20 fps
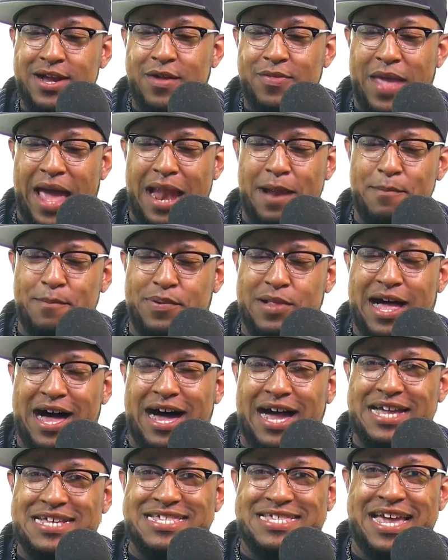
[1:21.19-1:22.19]
That
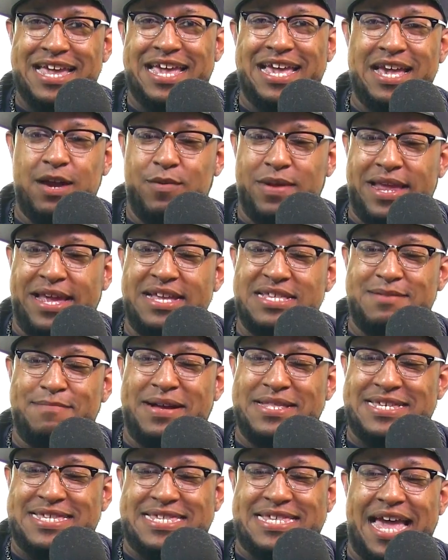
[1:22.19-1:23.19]
implies that what he's
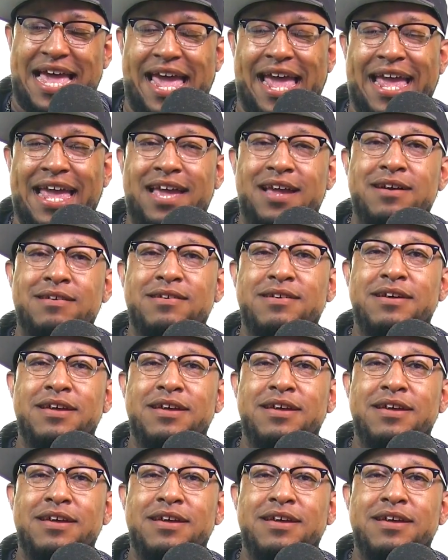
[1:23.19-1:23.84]
about to say